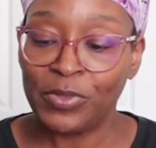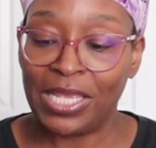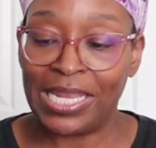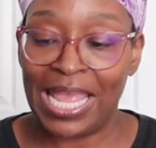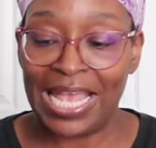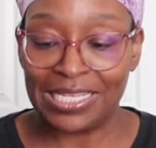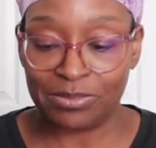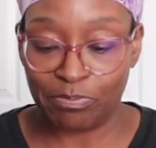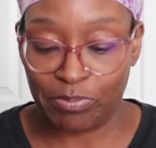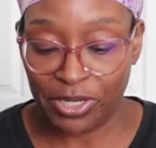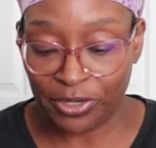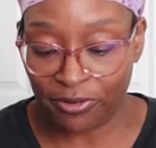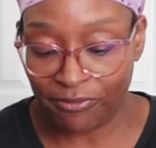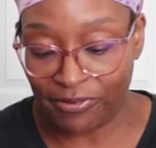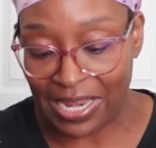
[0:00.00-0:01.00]
And it has
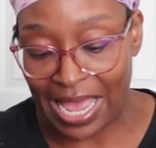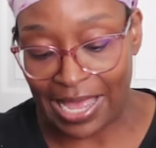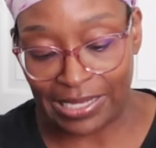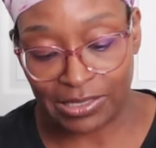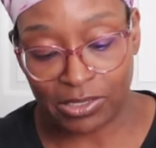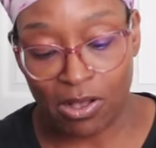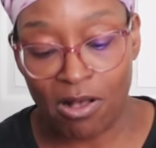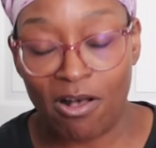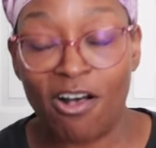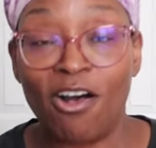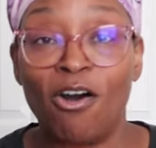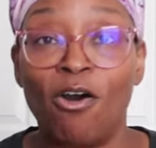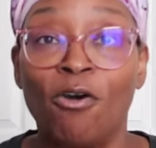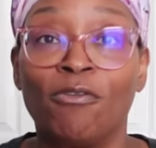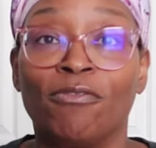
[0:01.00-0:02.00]
butterflies
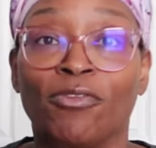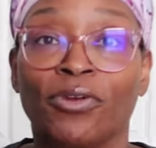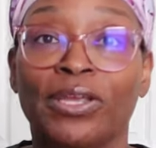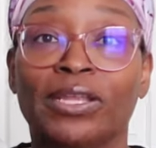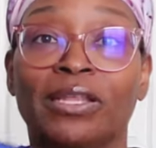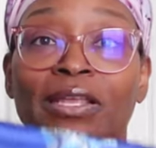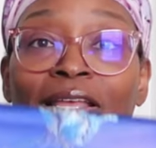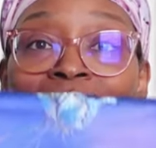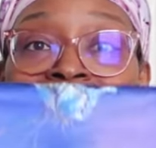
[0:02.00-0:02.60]
all over it.